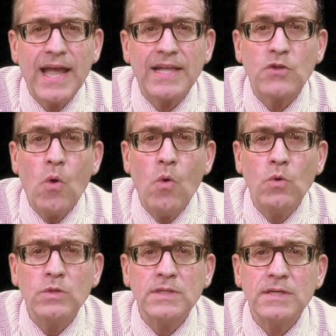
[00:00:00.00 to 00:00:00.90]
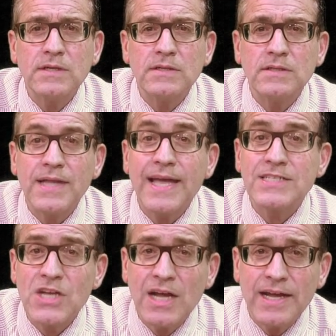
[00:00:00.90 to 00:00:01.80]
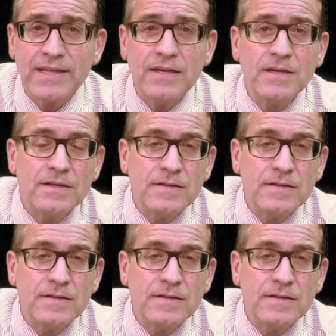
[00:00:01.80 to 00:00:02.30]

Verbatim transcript: and auld lang syne?